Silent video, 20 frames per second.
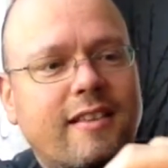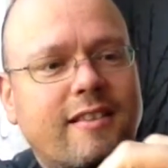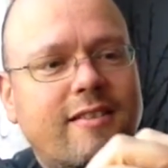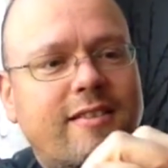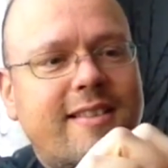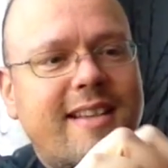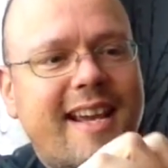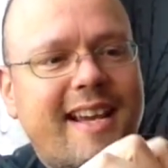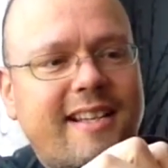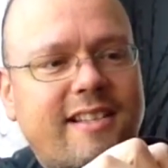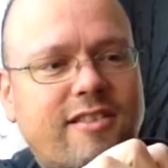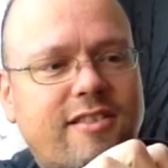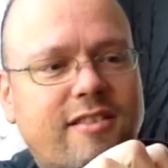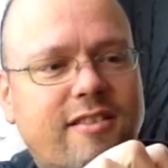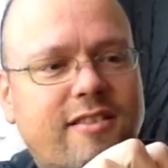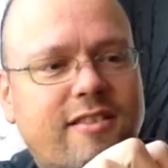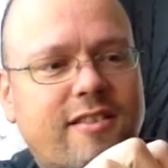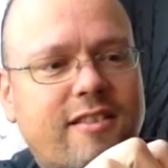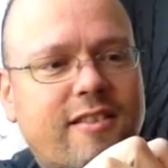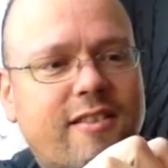
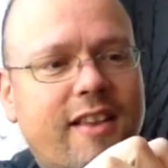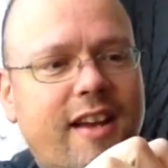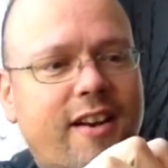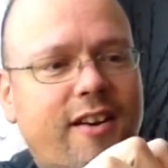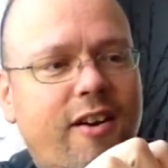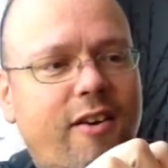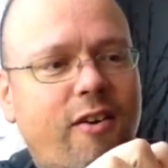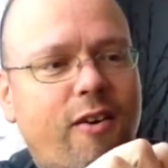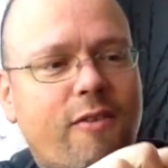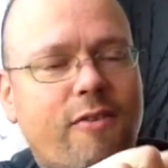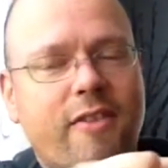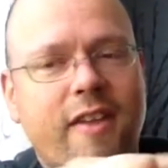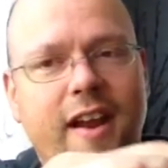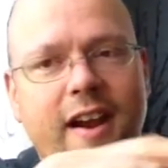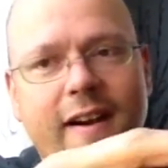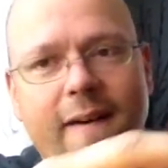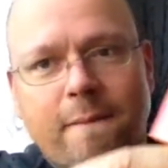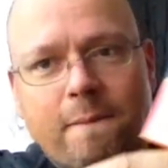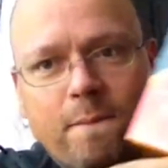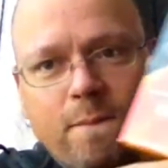texts that are on
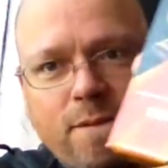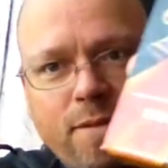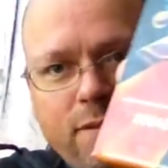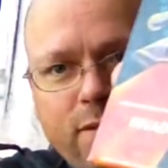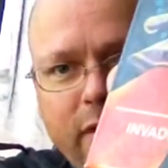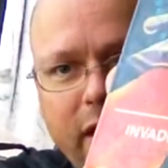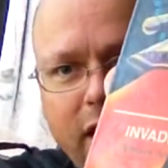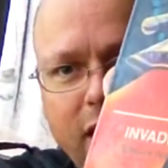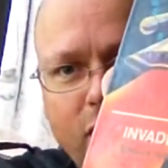there, they